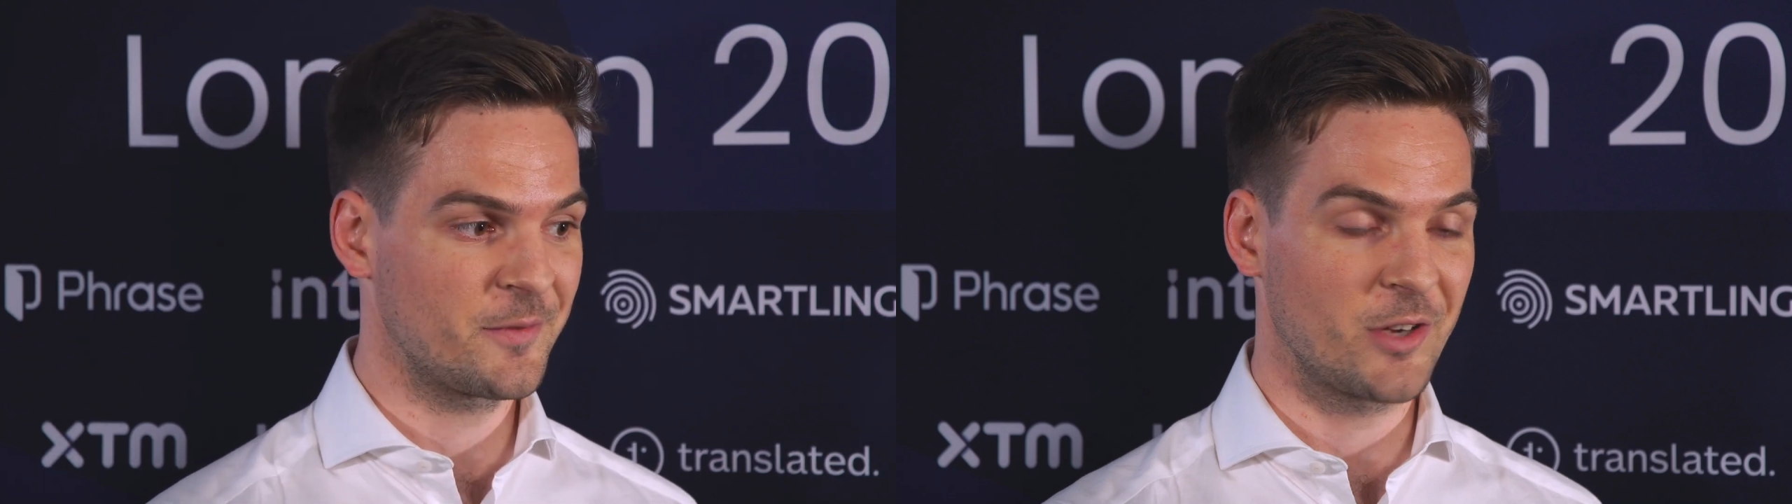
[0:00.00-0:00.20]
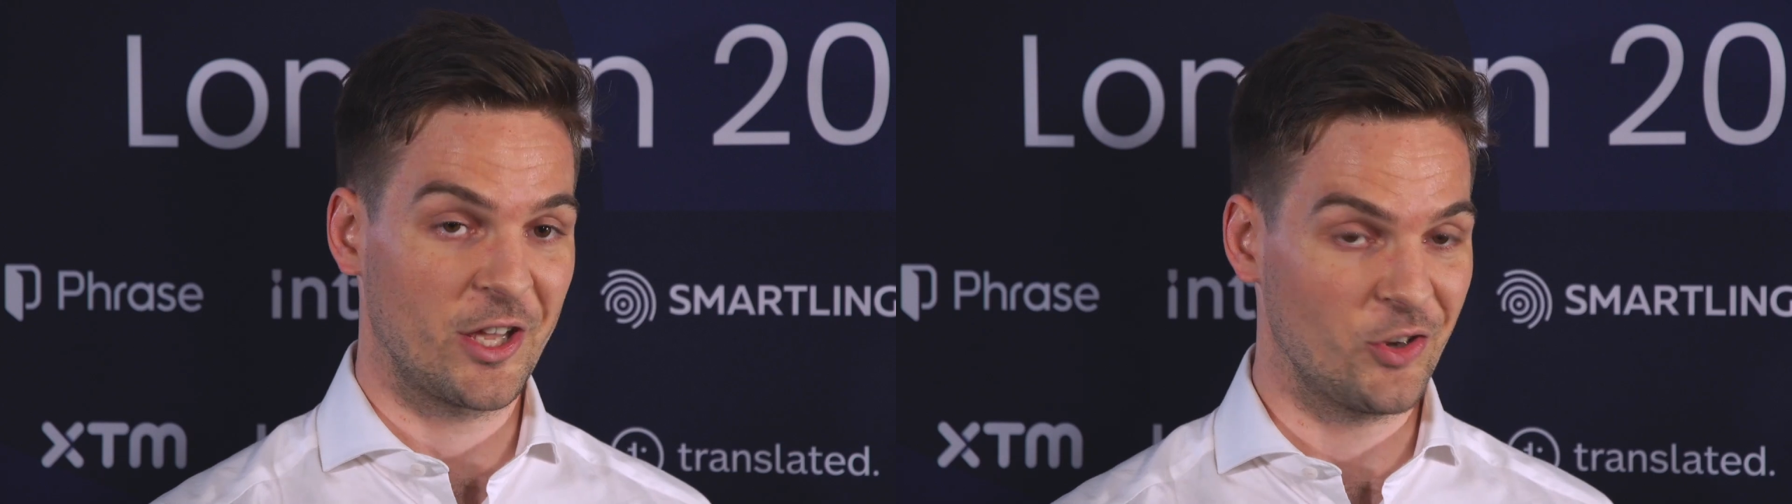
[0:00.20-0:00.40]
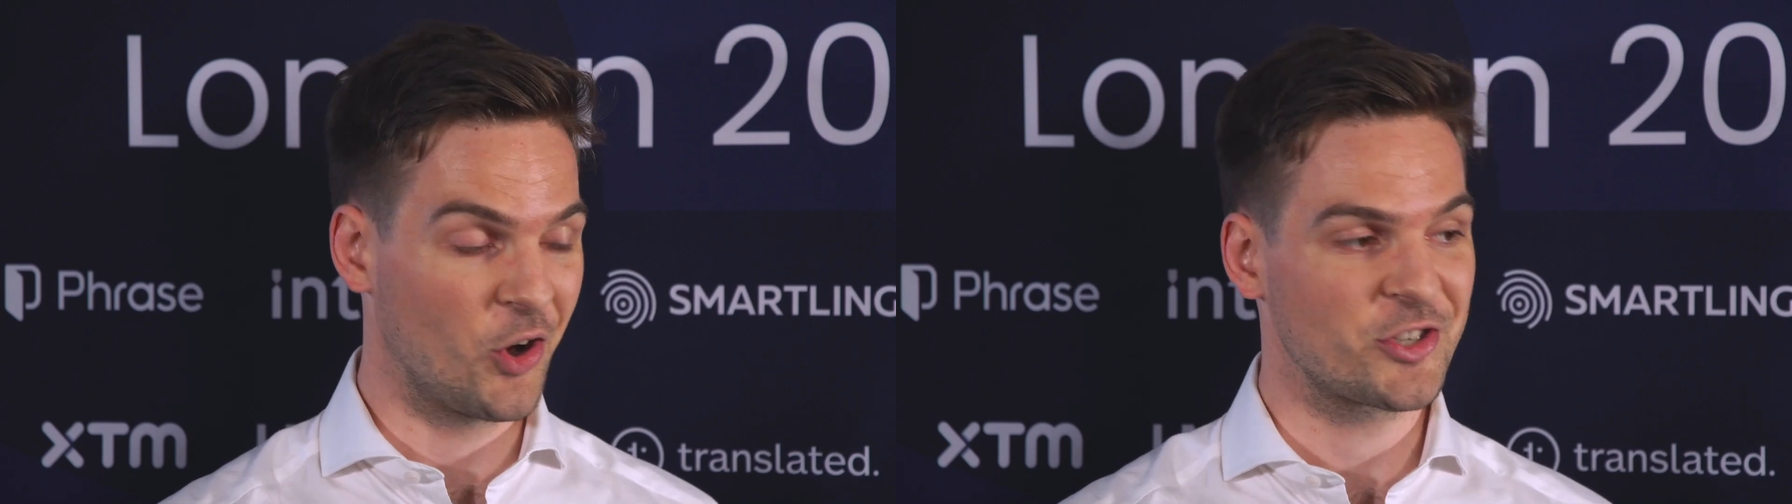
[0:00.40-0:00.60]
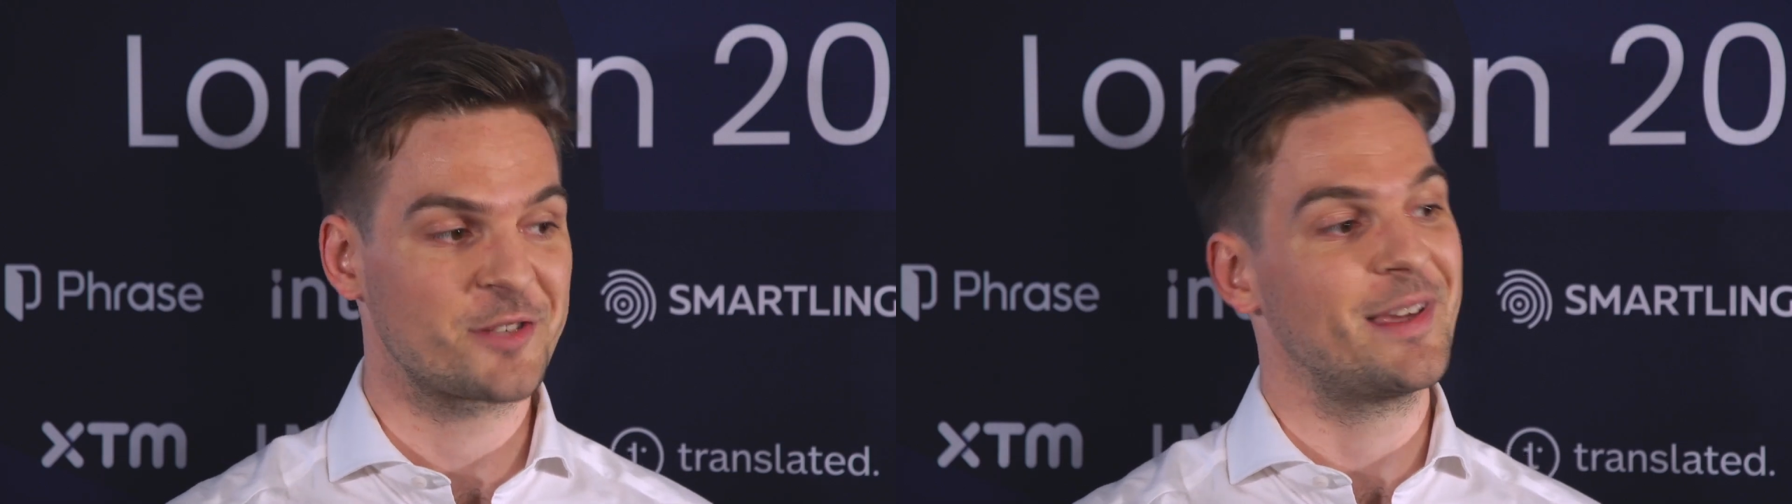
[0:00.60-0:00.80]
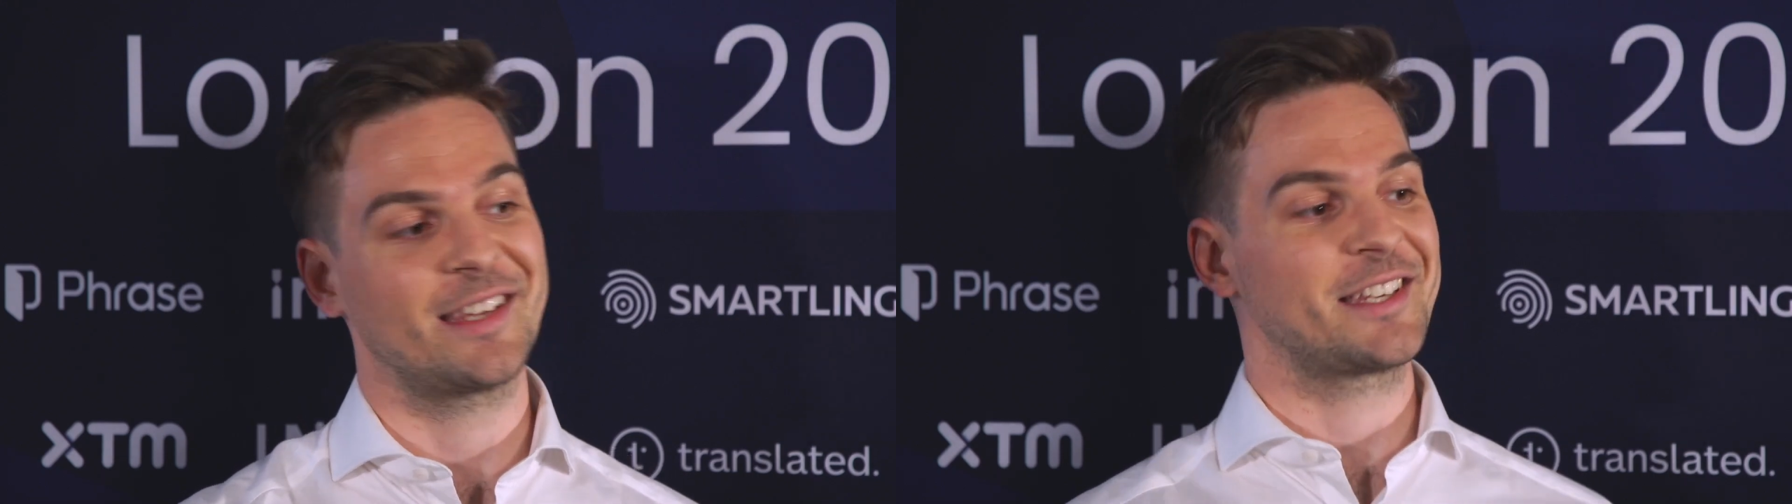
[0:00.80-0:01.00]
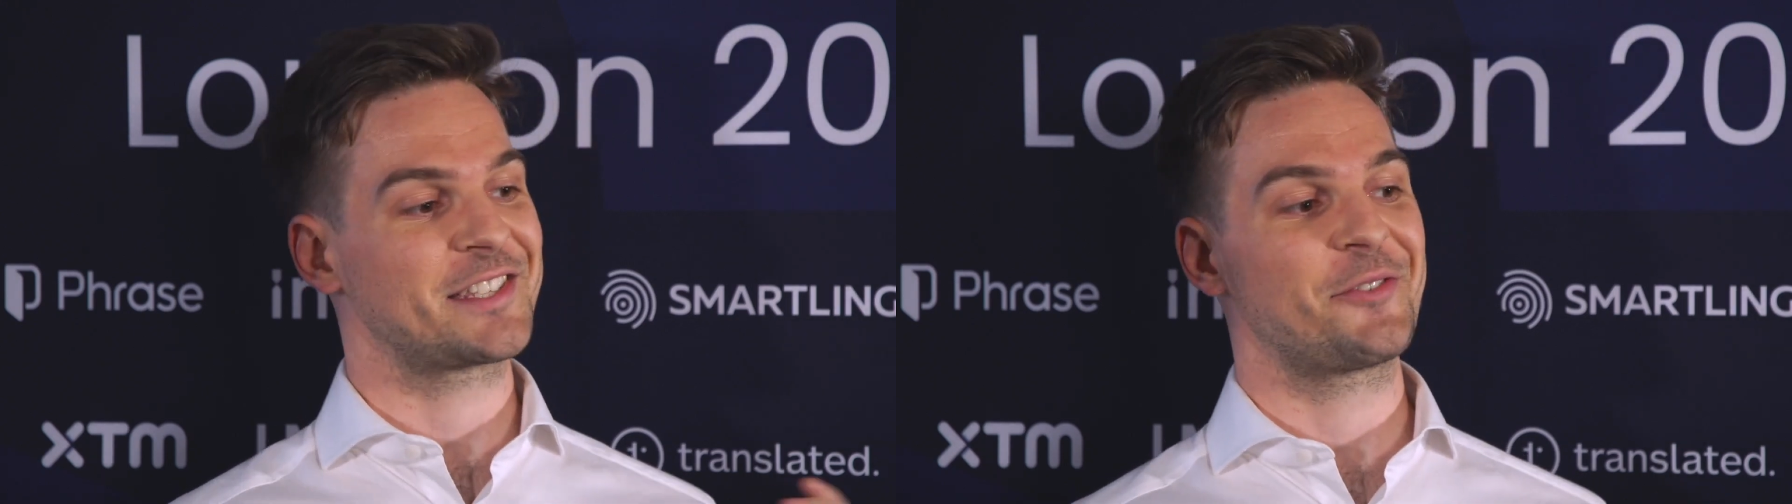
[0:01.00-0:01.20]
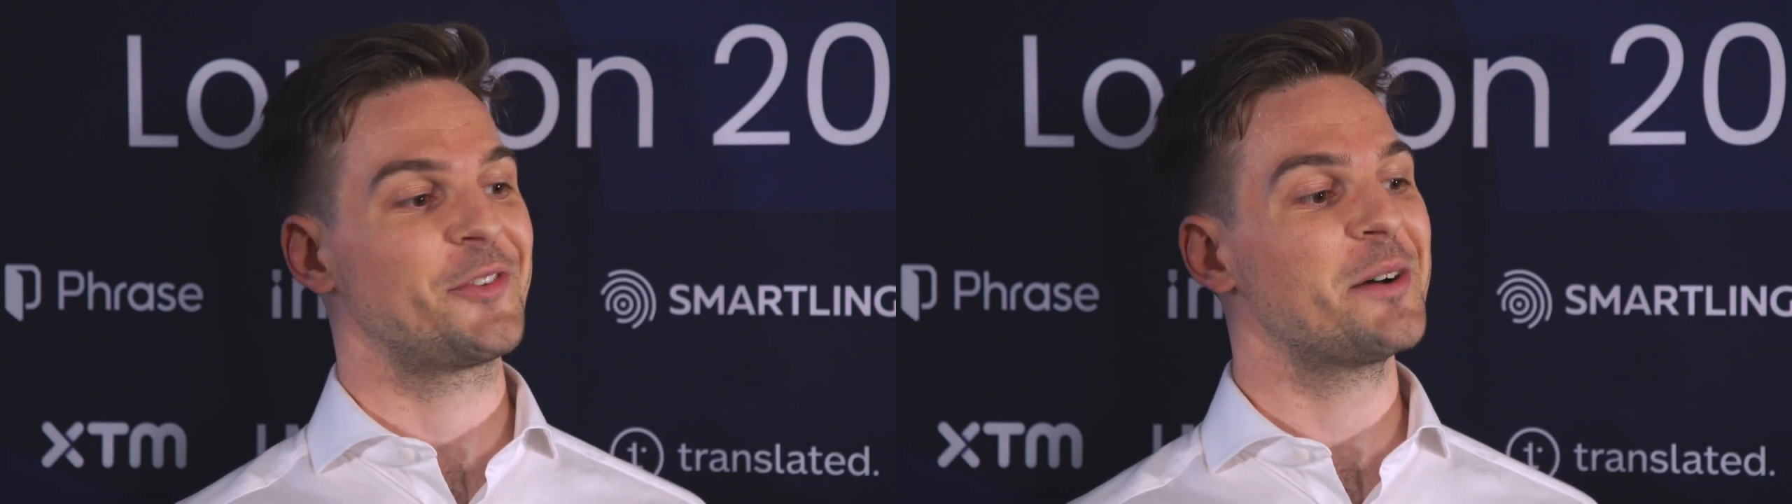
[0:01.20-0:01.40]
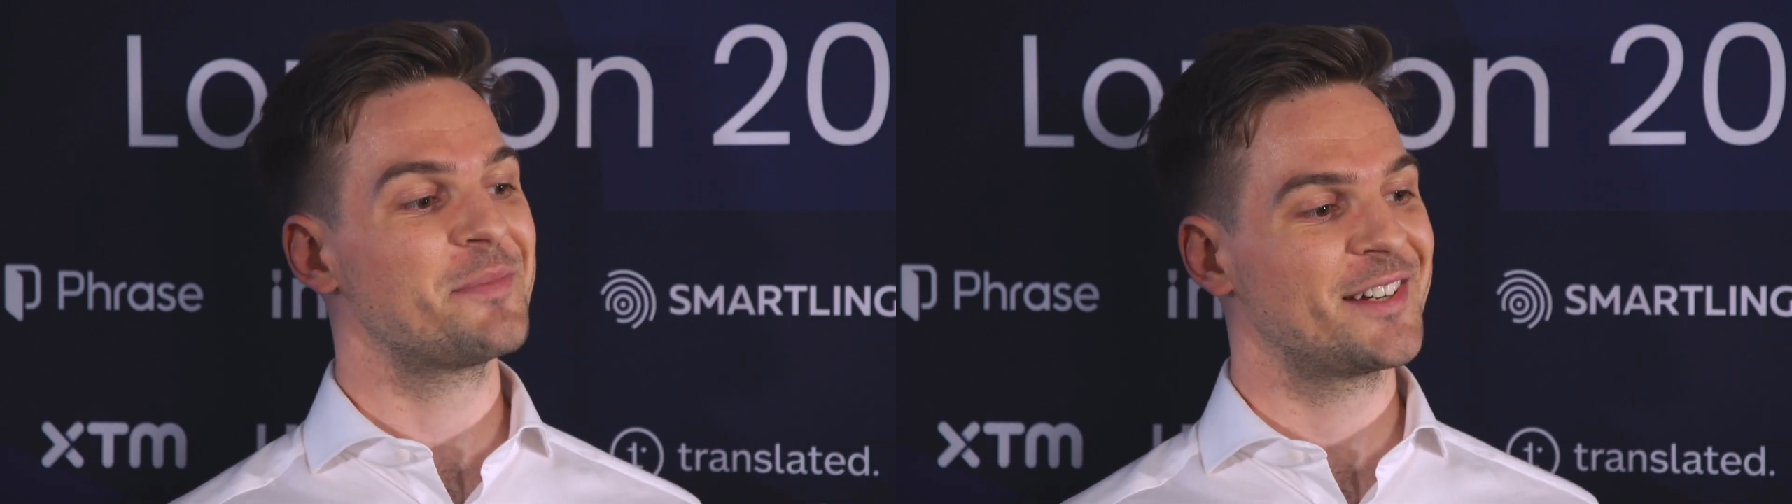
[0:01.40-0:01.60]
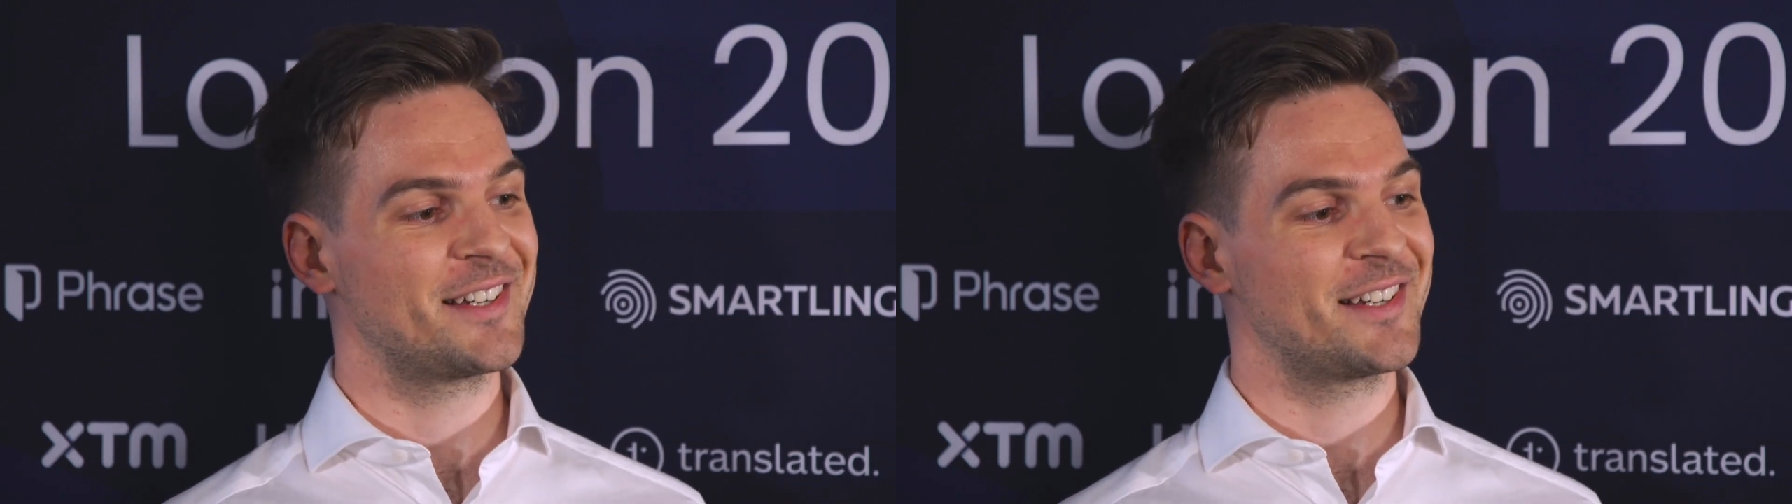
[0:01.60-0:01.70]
and not just making stuff up,